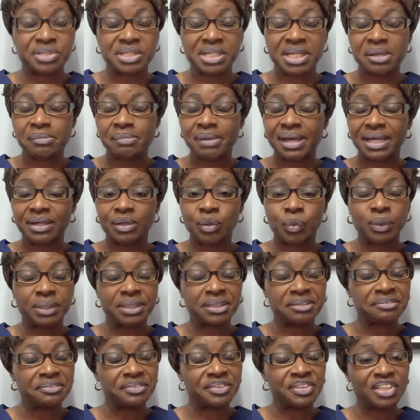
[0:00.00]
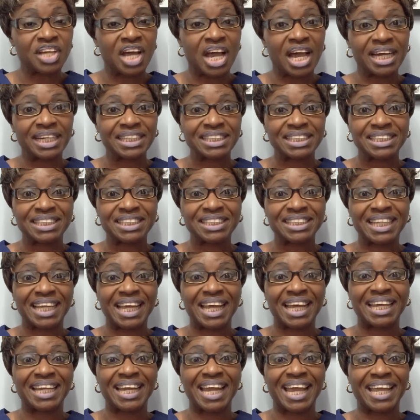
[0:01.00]
today by the wonderful doctor
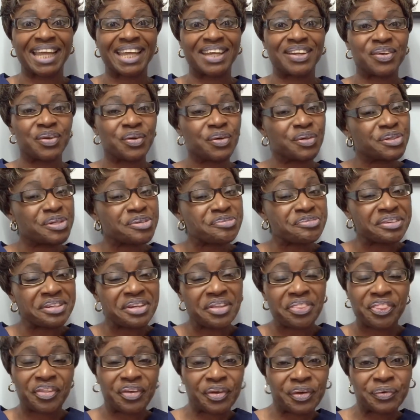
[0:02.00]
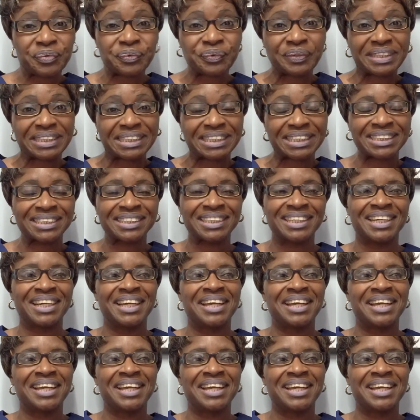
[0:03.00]
that I can hold off on the 3rd one.